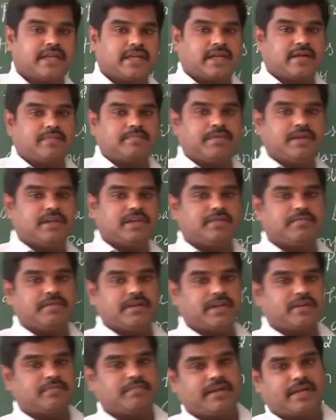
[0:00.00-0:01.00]
Company
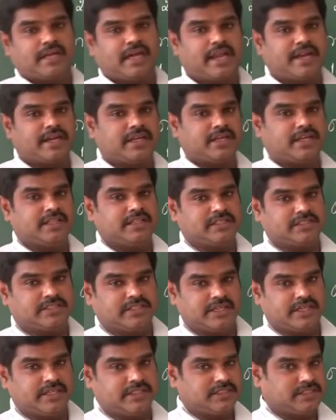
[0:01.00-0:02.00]
limited by guarantee in the
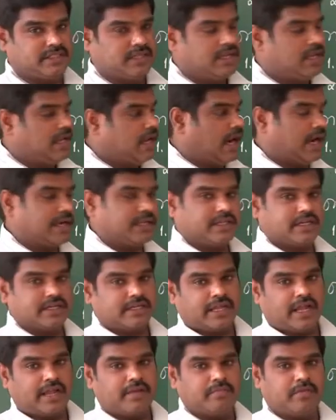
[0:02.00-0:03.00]
sense, at the
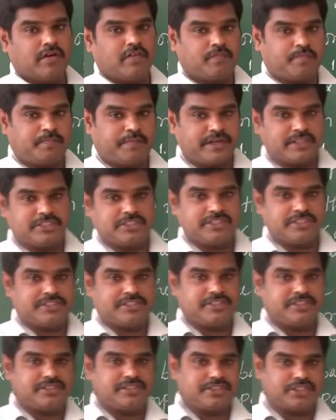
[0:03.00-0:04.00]
time of
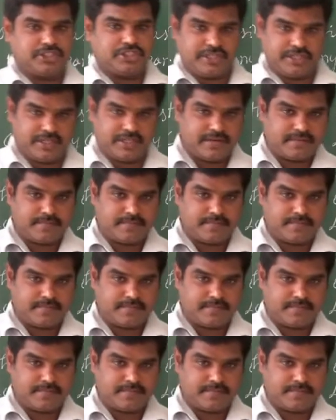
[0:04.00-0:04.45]
purchasing the share,